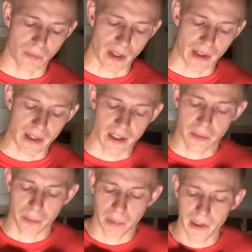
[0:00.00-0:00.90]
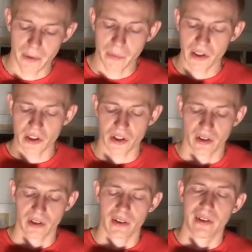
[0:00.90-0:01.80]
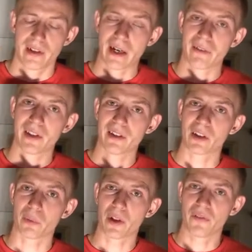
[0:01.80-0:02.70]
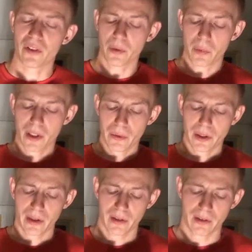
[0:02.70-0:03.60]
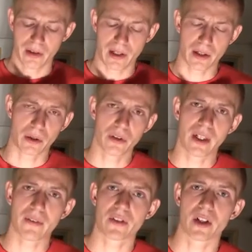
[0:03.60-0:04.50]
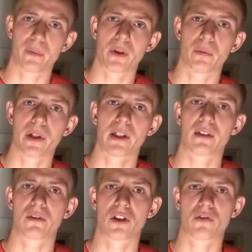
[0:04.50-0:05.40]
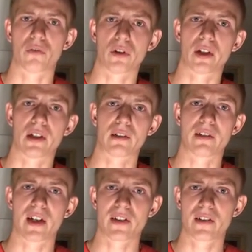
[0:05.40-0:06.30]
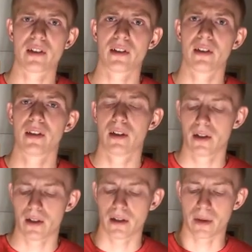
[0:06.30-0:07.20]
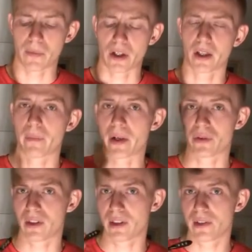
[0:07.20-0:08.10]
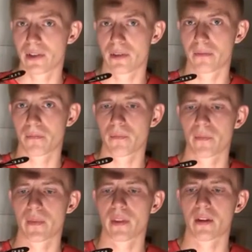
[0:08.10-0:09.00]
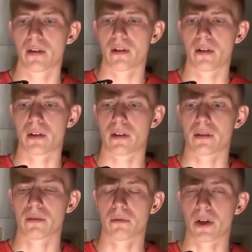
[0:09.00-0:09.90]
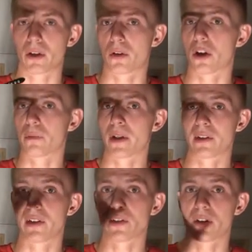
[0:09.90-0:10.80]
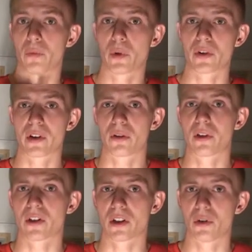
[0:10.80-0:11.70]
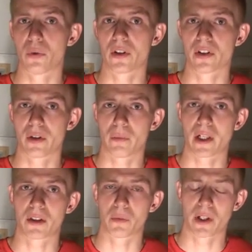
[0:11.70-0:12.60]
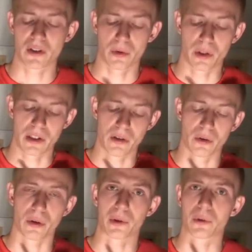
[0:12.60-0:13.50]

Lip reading: And that's pretty much everything. They're pretty fun to play with. I currently have it set up on the bike just for testing. I'm not going to mount these. Not going to hard mount these on the motorcycle because I do want to send them back to Mike so that we can do a thorough